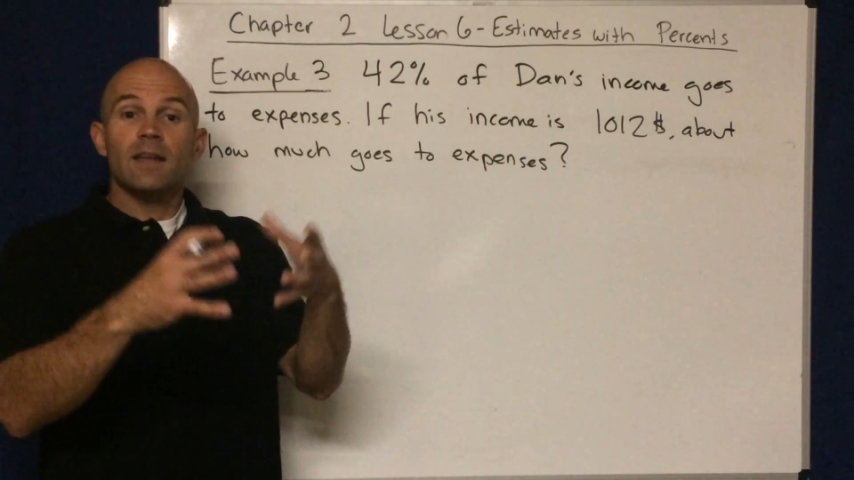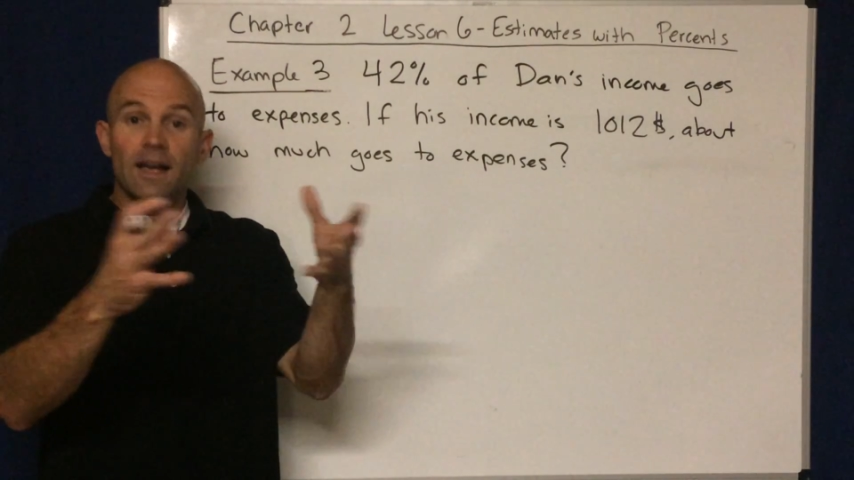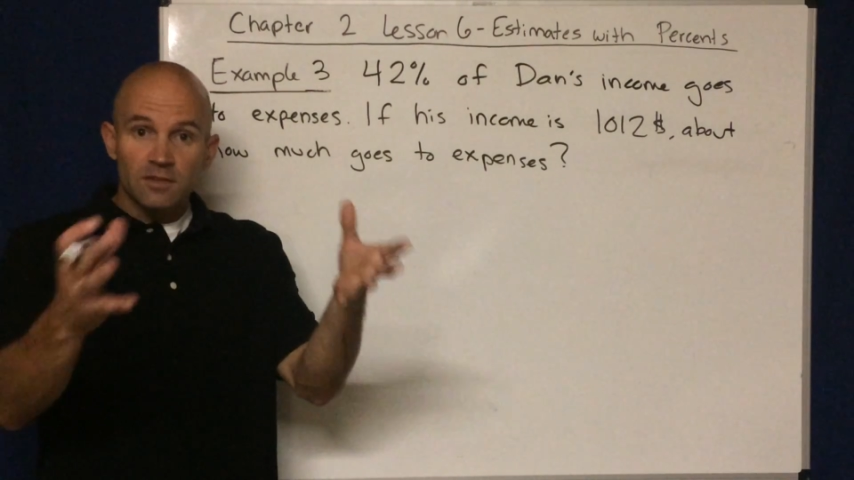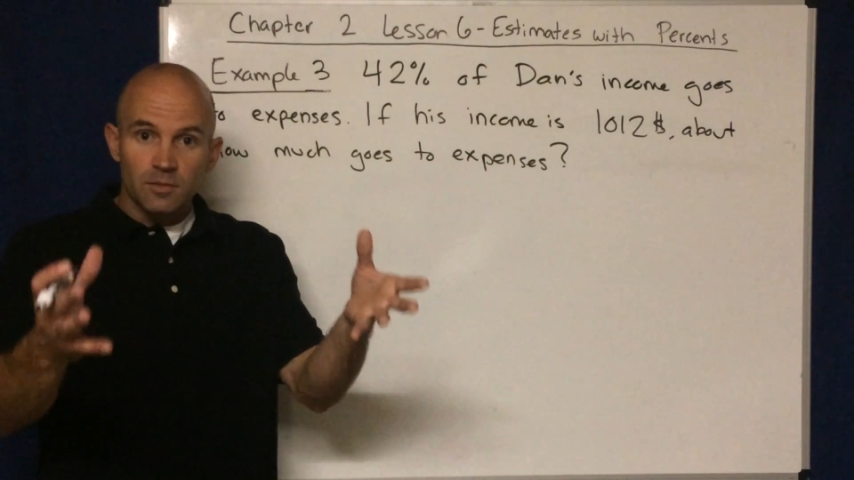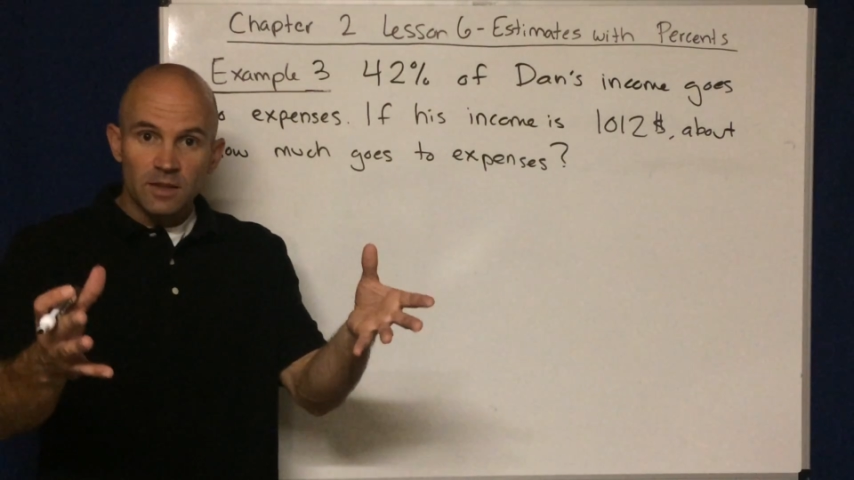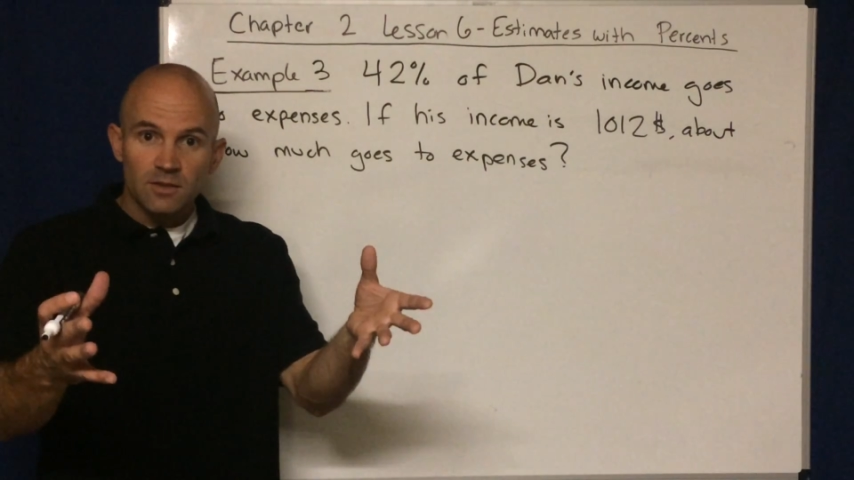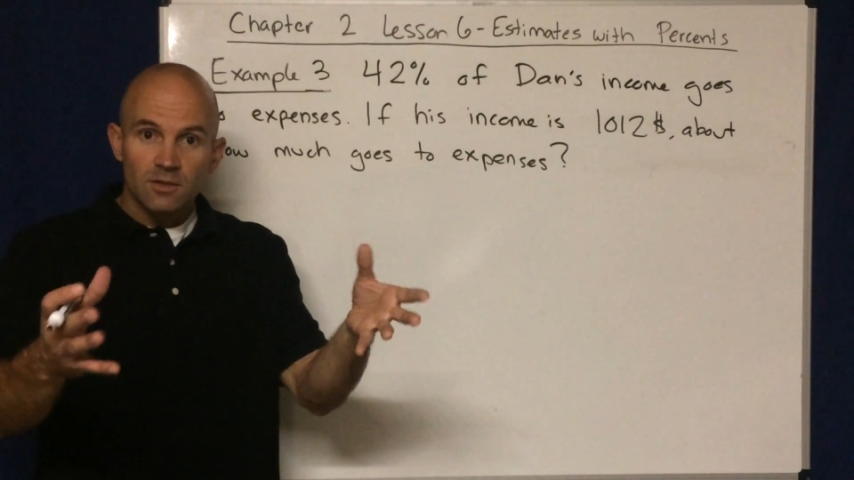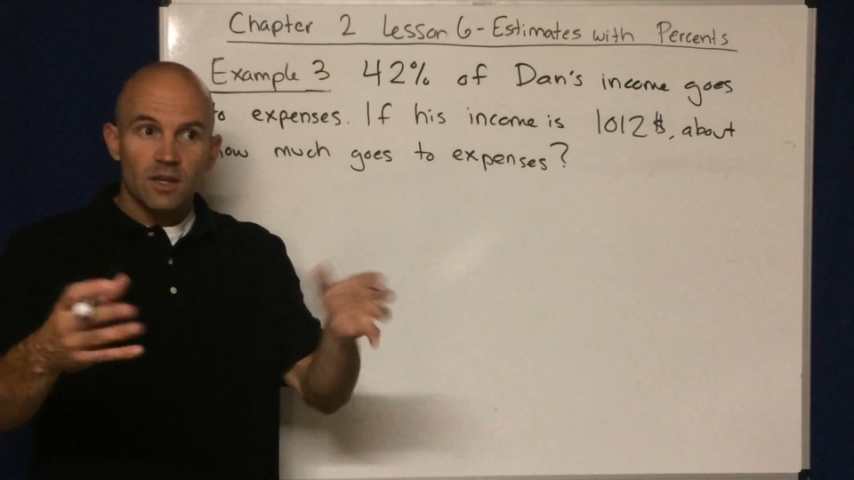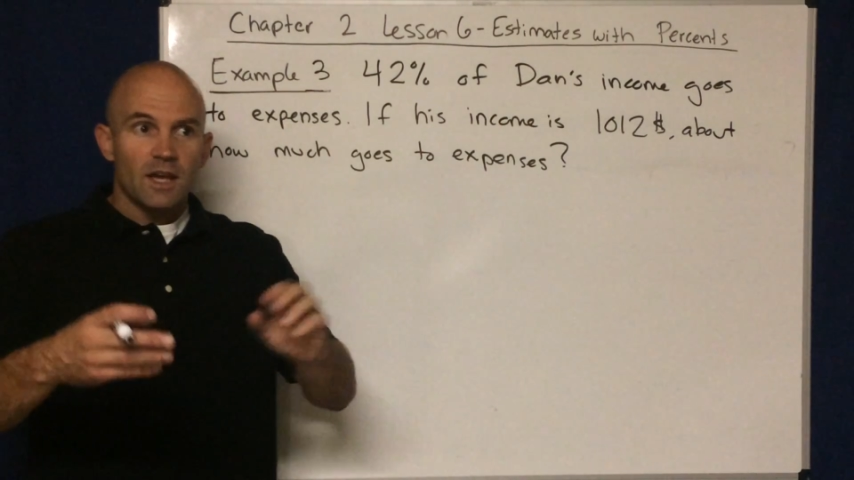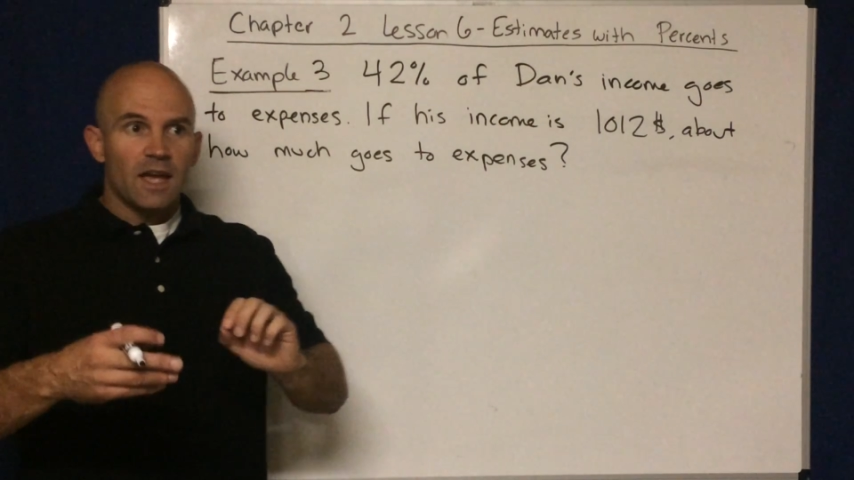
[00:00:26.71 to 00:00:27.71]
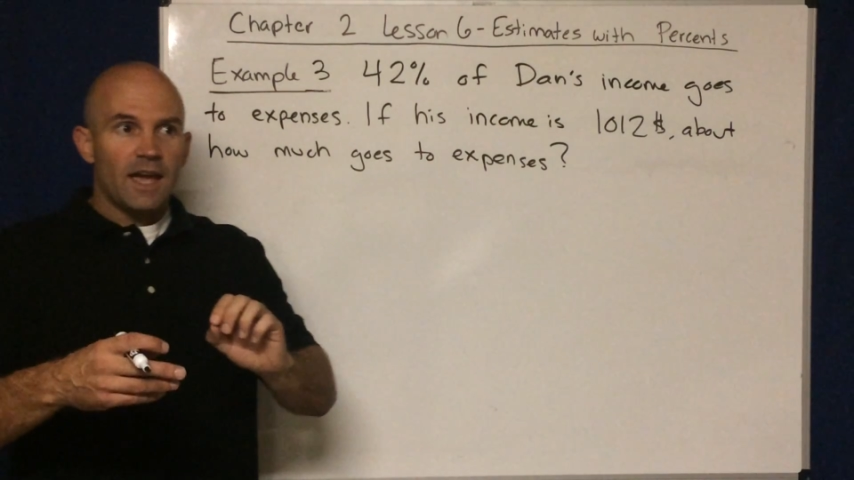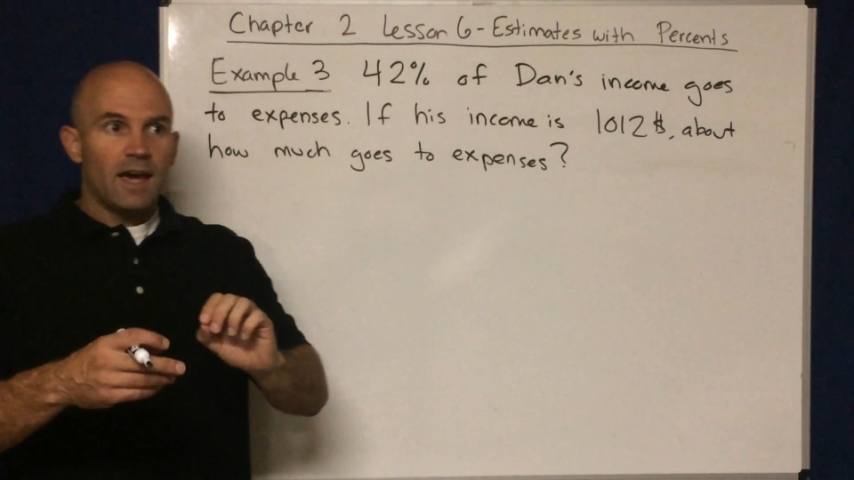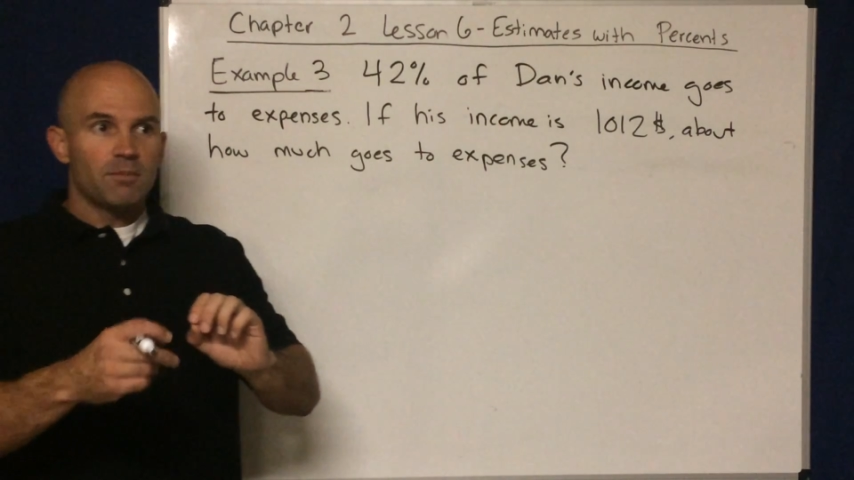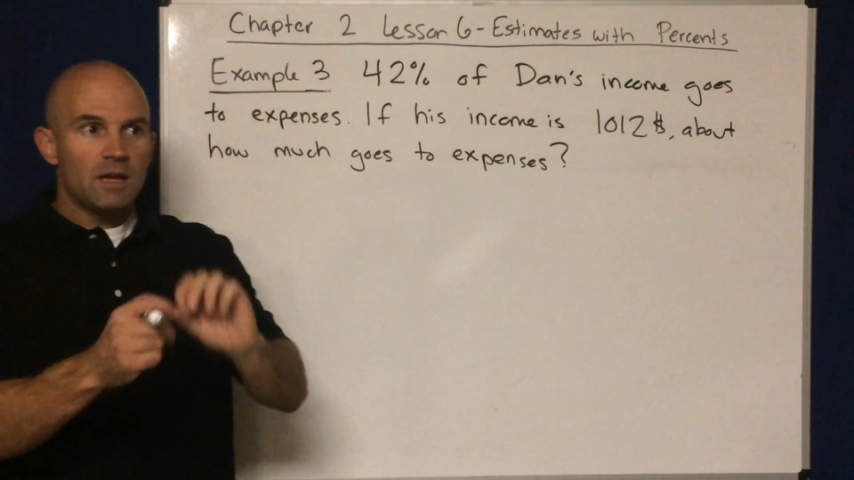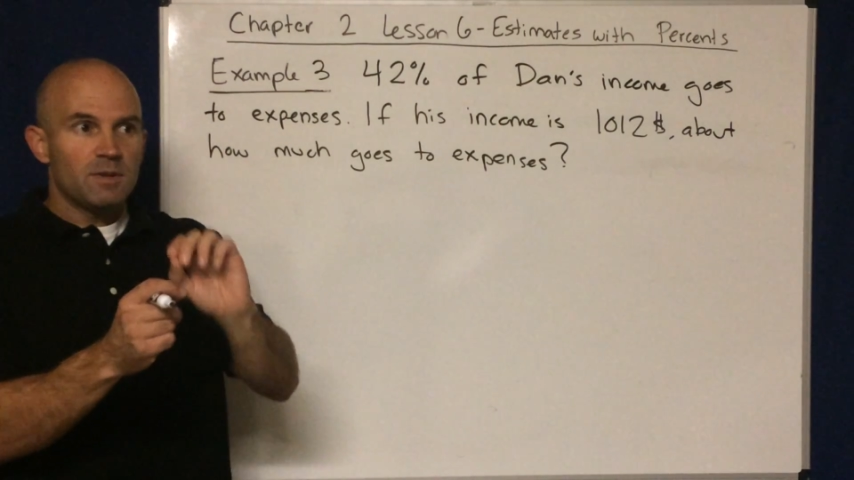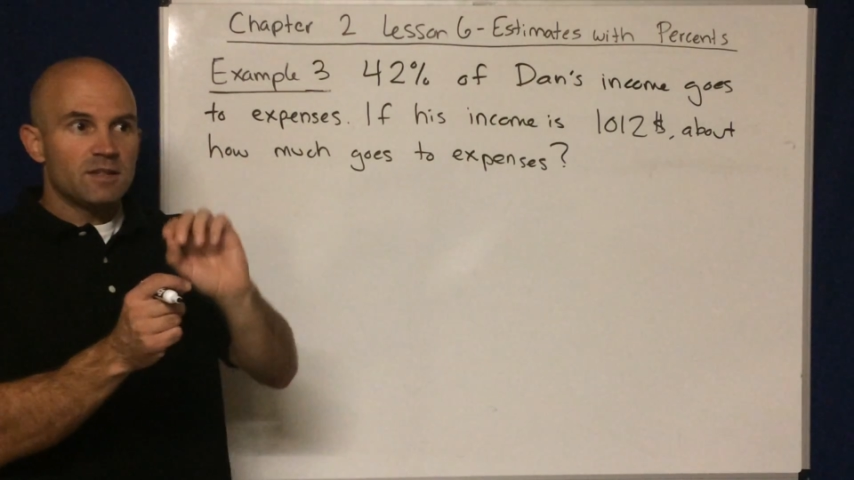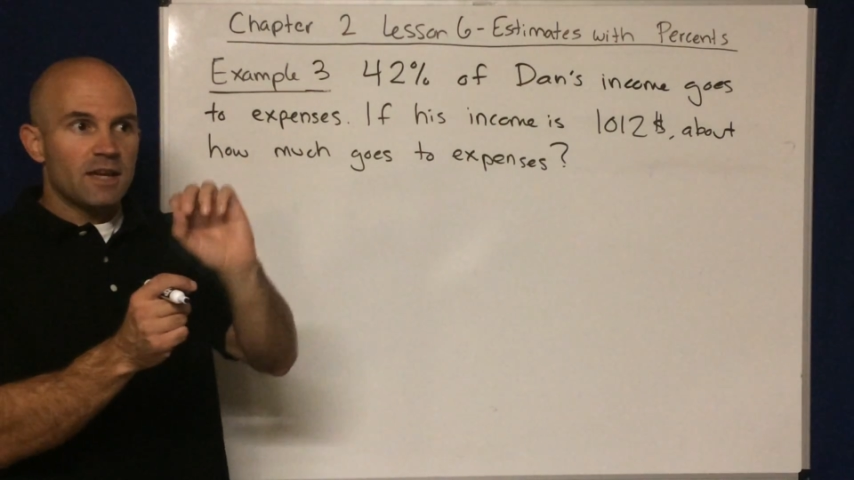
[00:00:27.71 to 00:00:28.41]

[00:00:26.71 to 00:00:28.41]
estimates and maybe